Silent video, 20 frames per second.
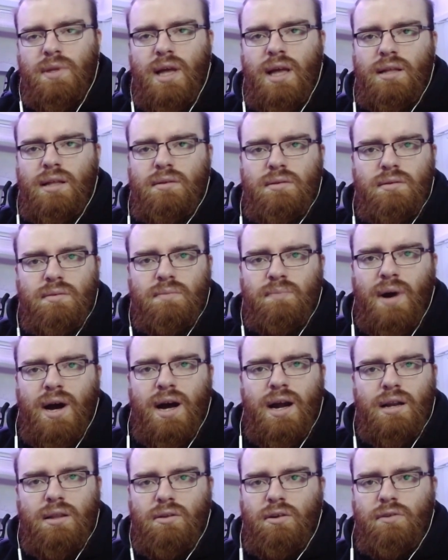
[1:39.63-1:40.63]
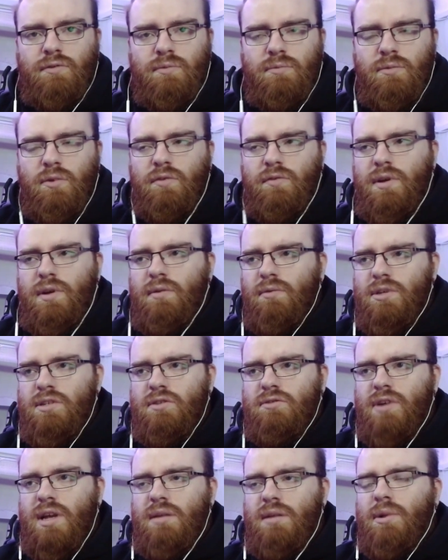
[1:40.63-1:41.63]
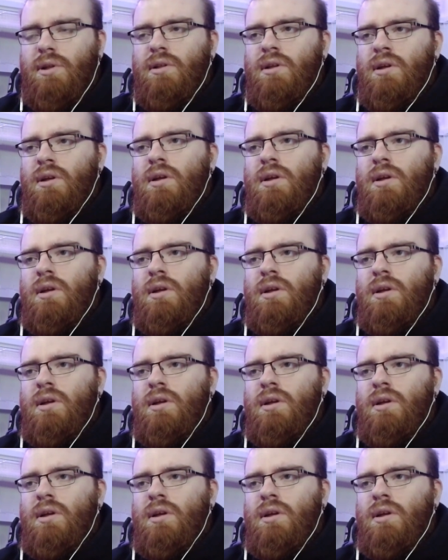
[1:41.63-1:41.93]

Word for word: that part of a movie was incredible.